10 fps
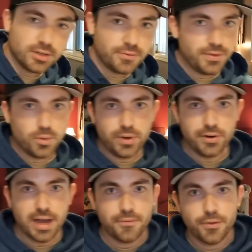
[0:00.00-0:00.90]
to feel weird
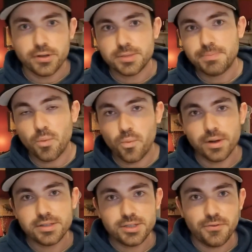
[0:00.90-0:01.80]
at first, but
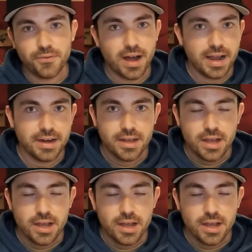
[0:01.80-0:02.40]
once you find